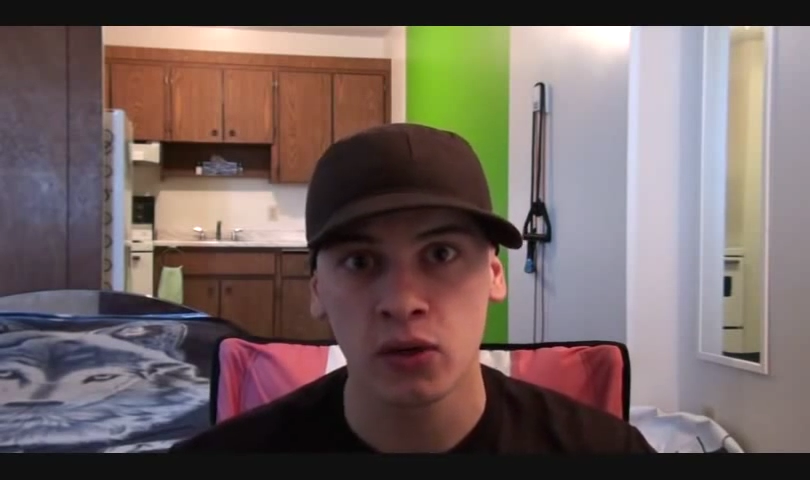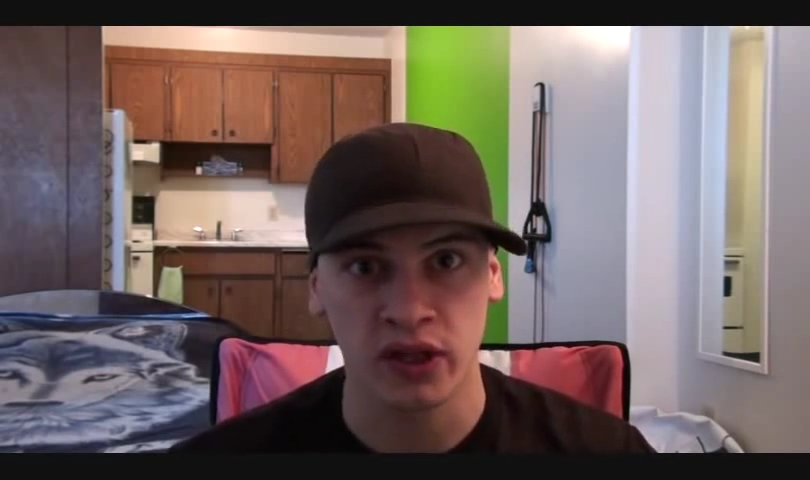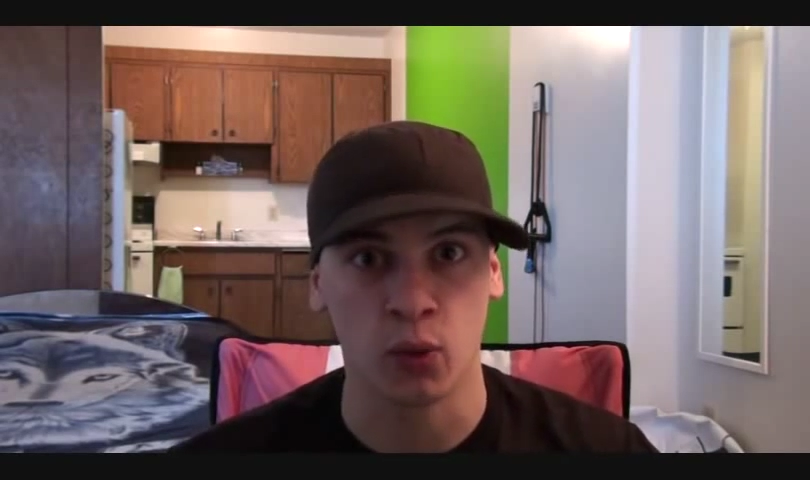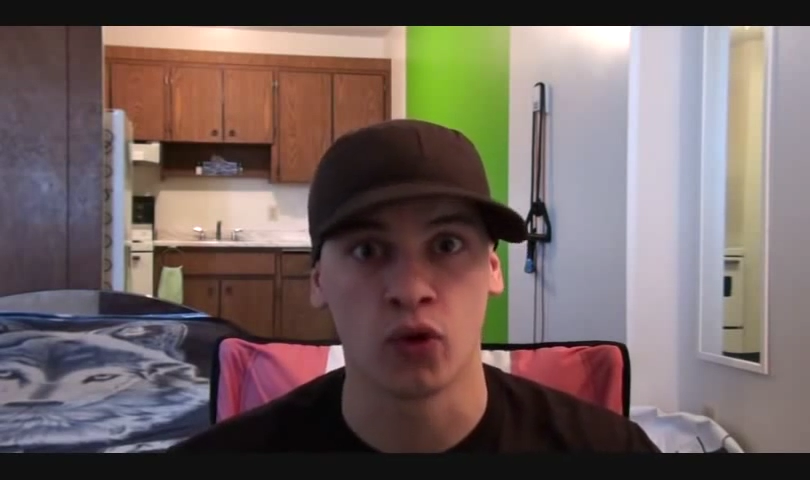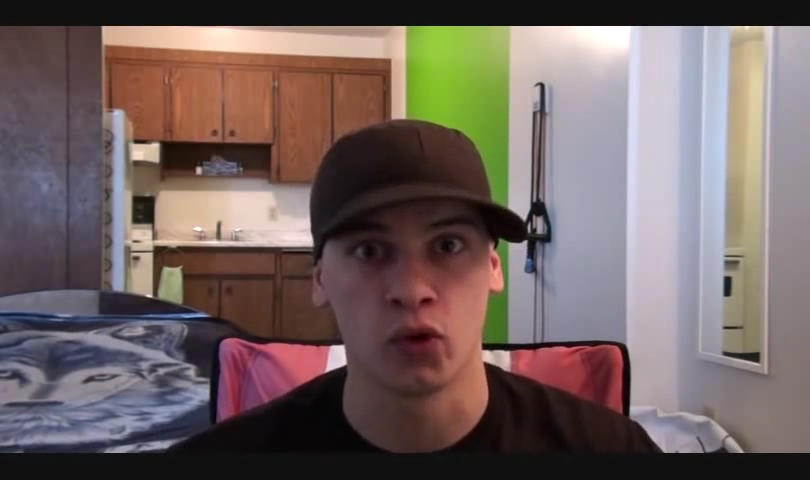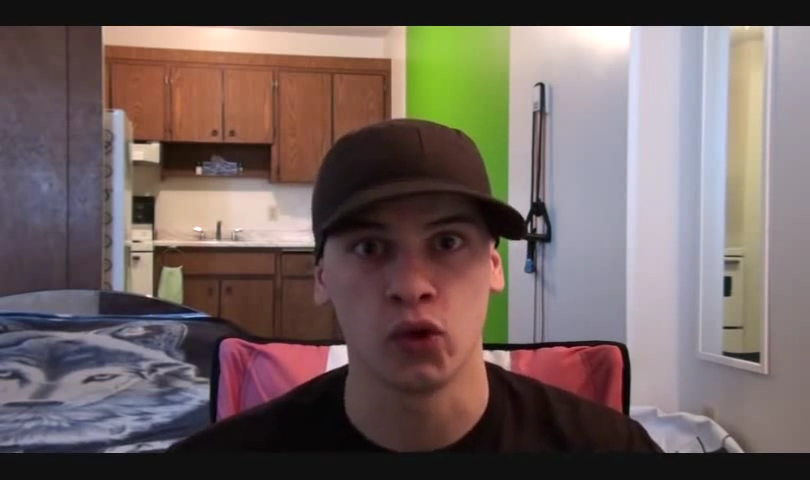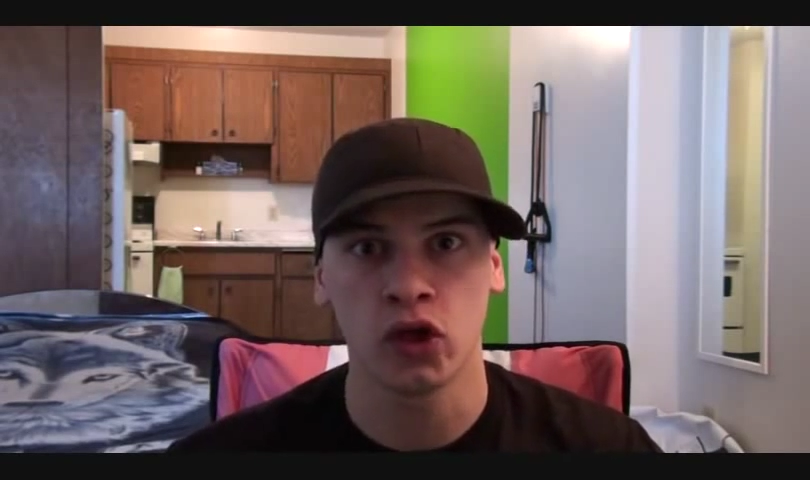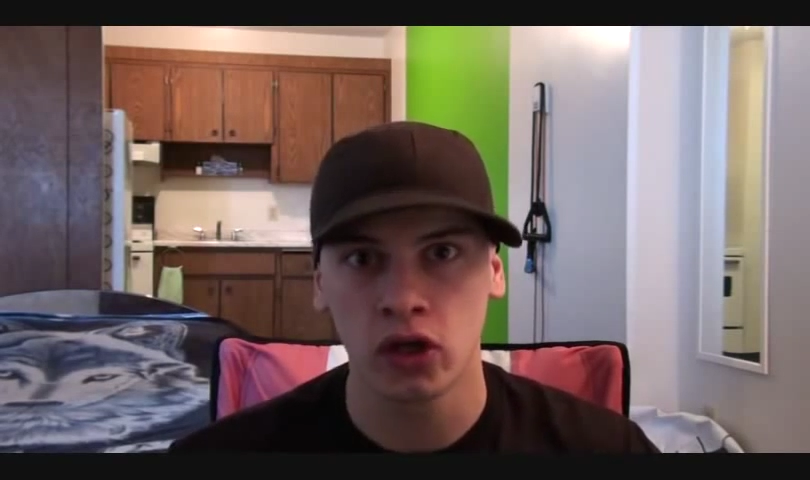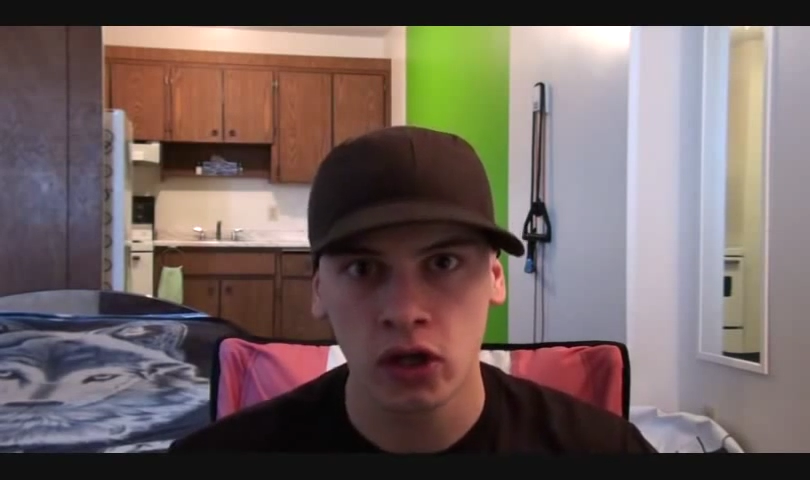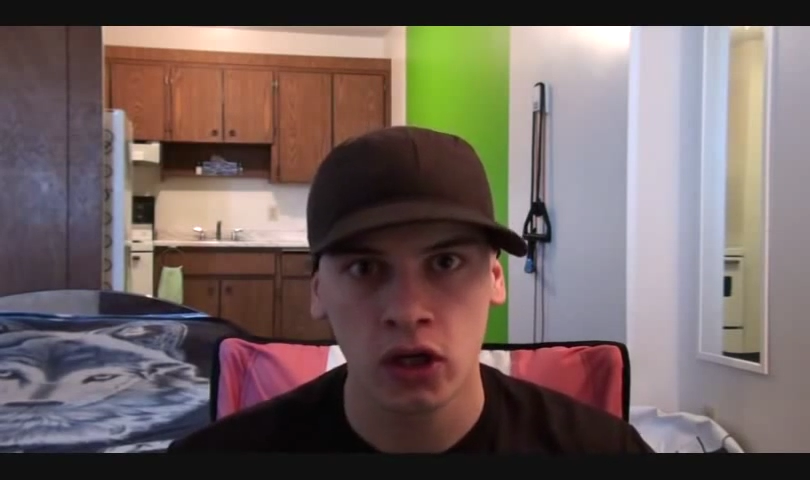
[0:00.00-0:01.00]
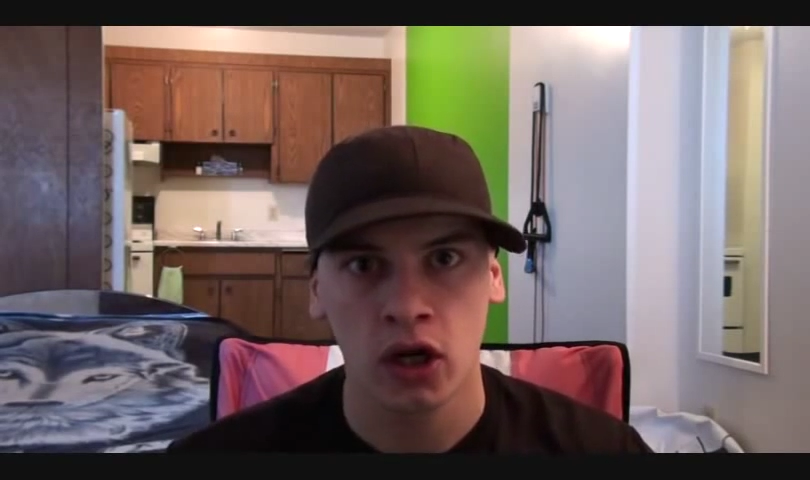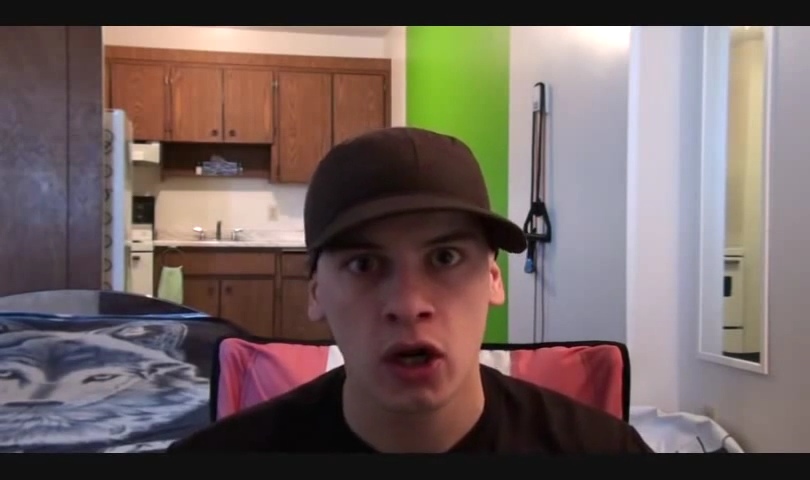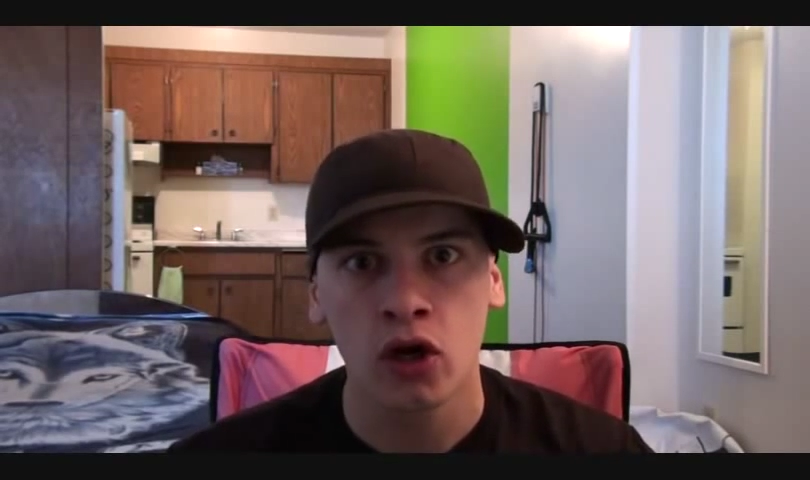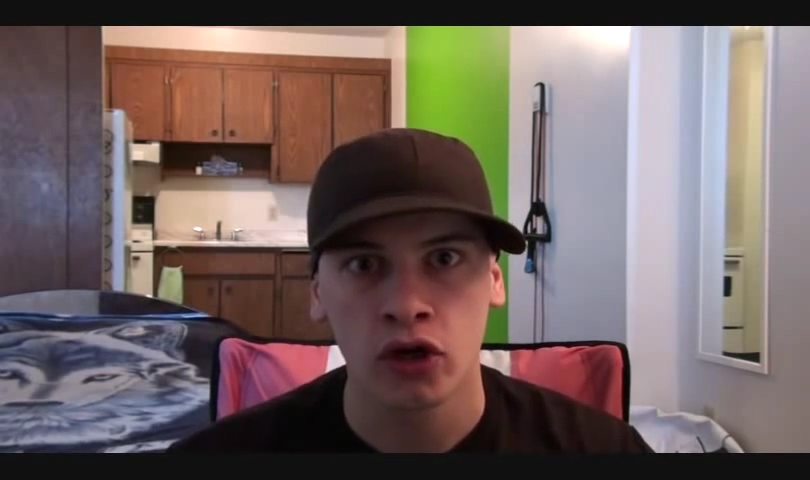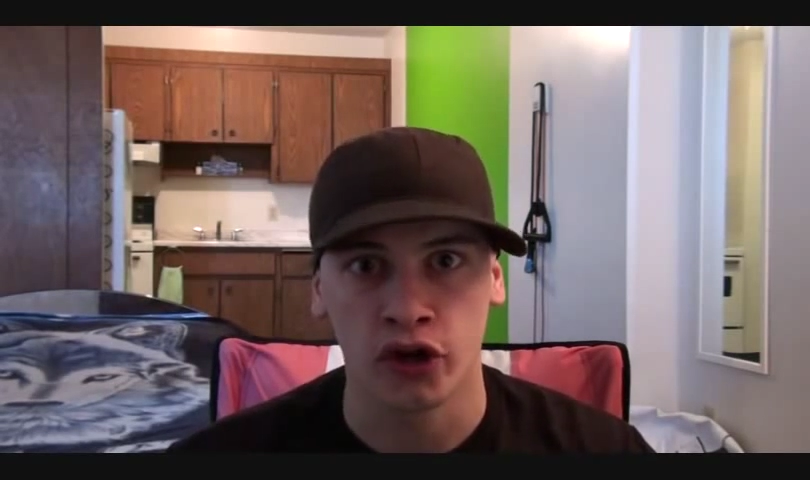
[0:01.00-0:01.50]
in the world.
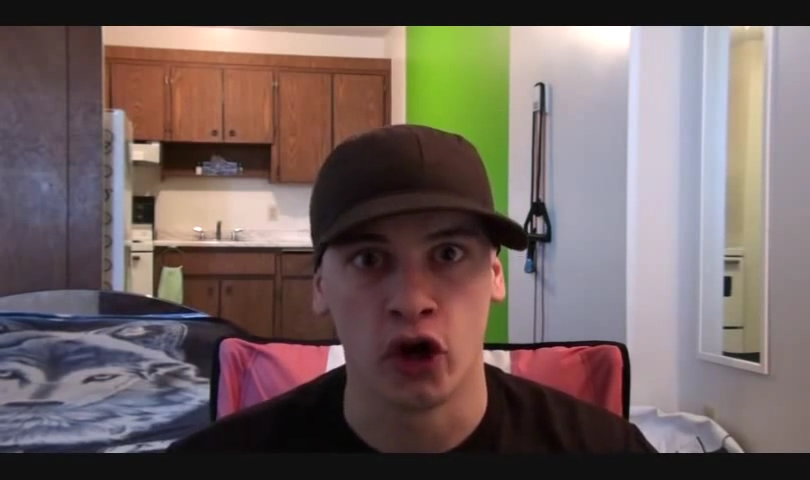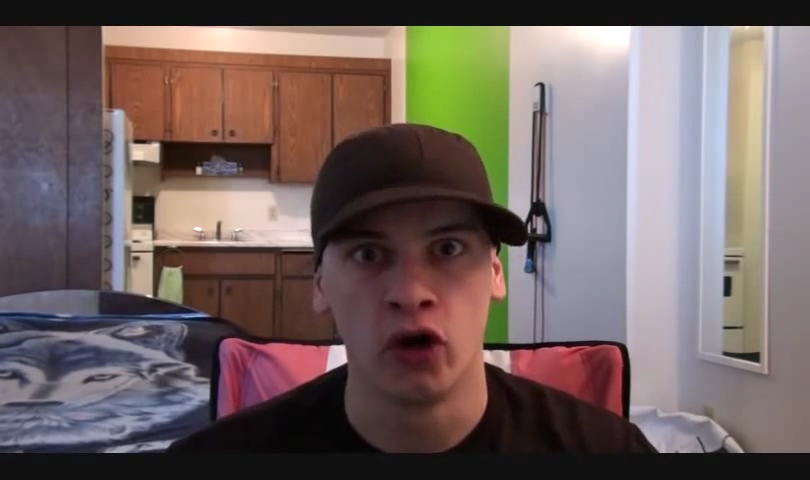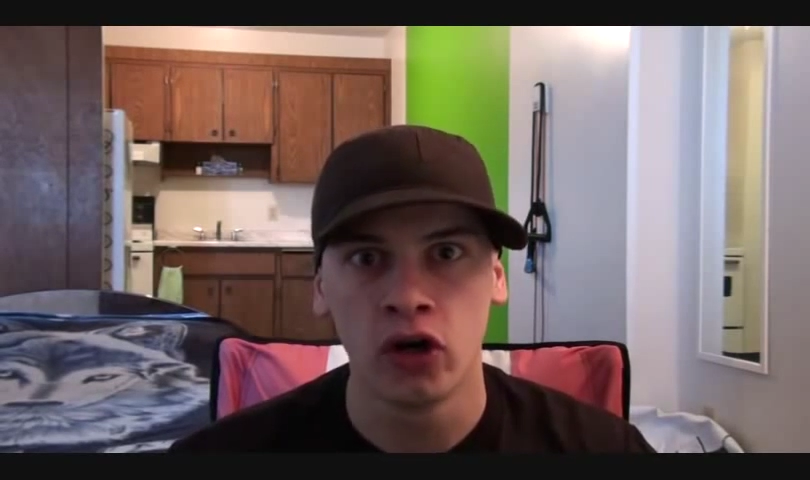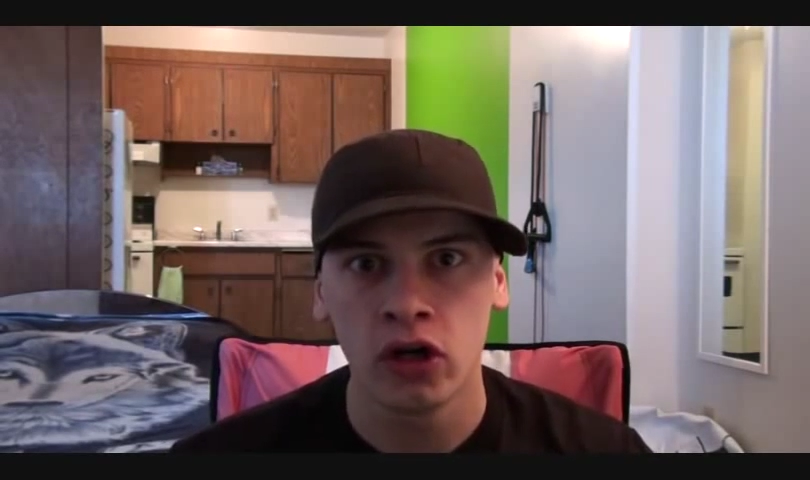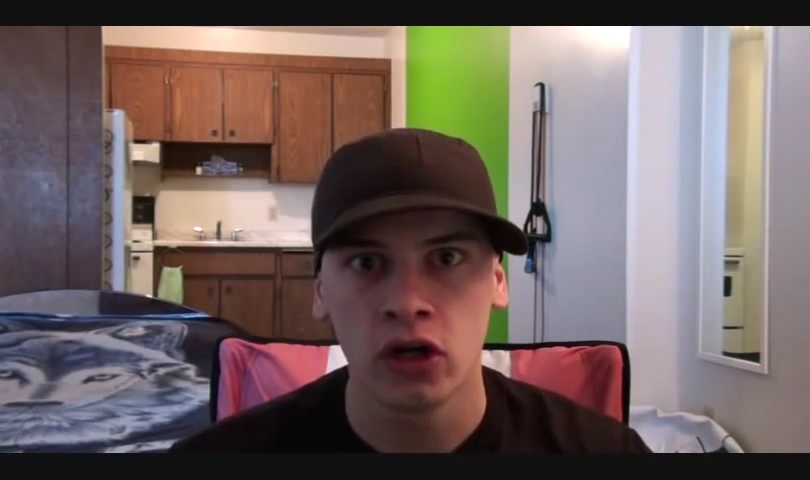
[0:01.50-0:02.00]
You know?